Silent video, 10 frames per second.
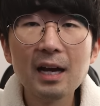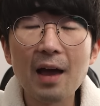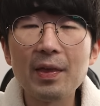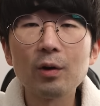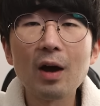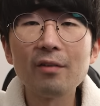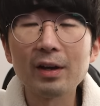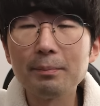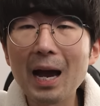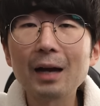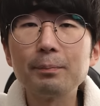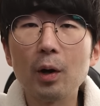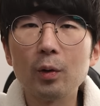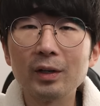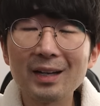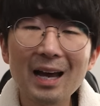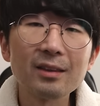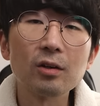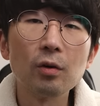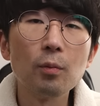and they don't have a backbone, an
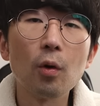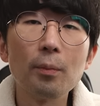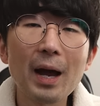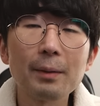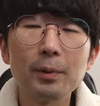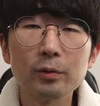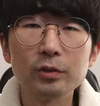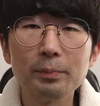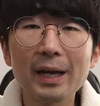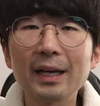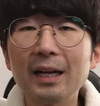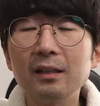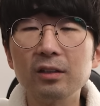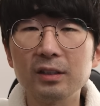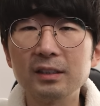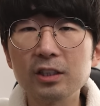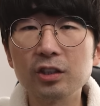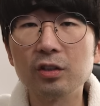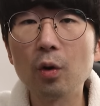ethical, moral backbone to make a clear decision,